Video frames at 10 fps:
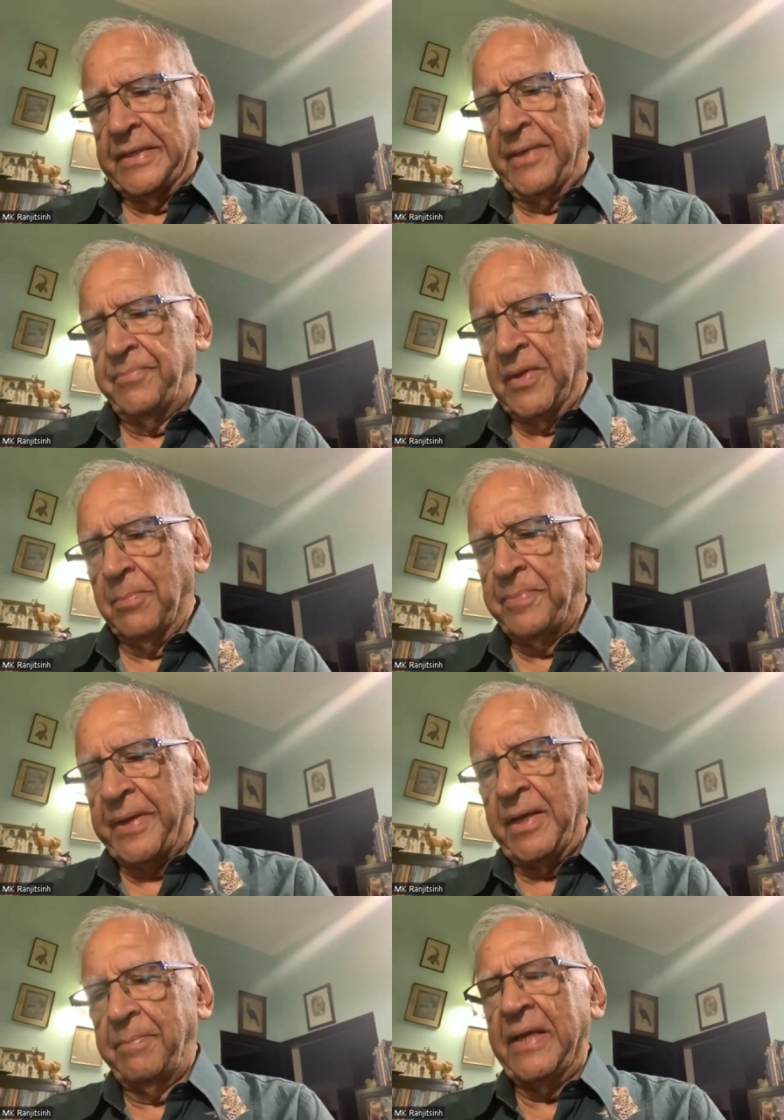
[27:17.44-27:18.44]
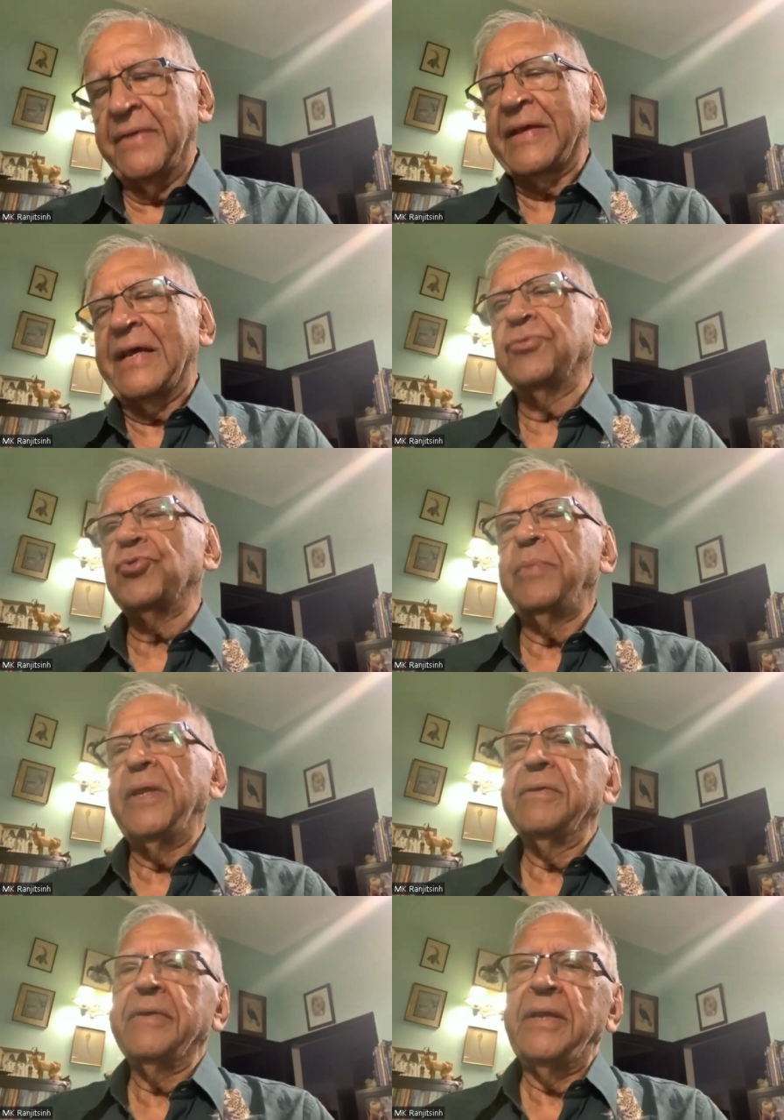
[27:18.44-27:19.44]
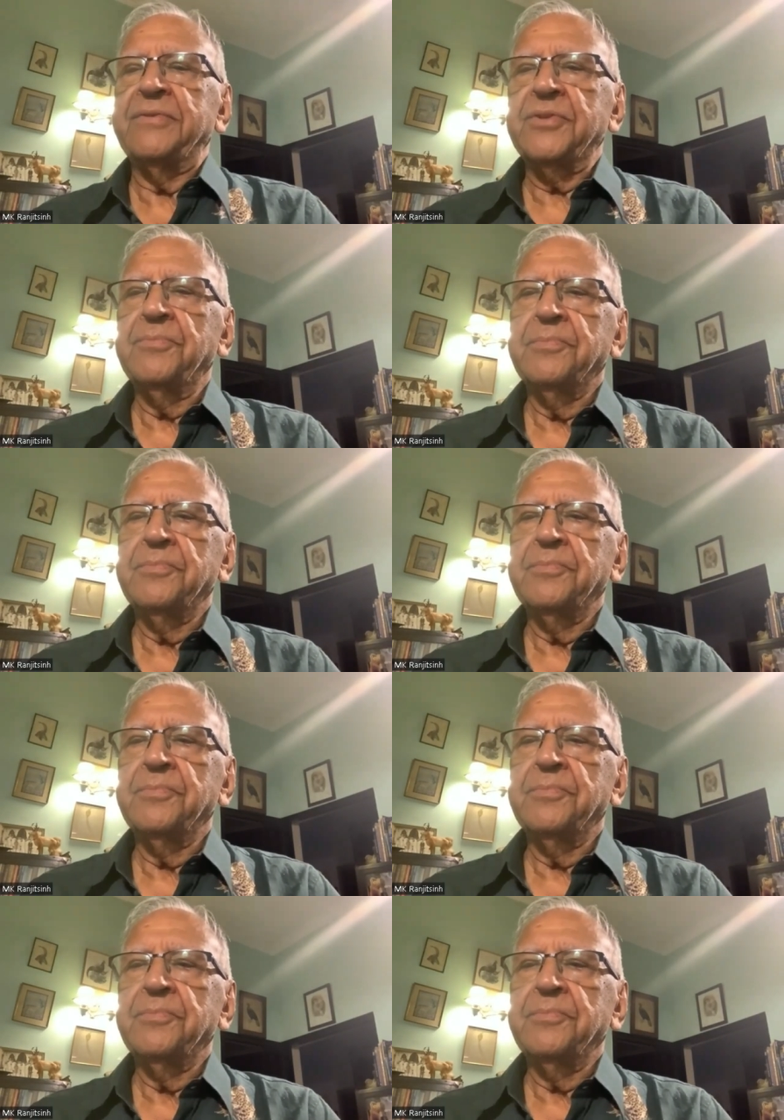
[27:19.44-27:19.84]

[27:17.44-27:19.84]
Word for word: the prey base has to be increased.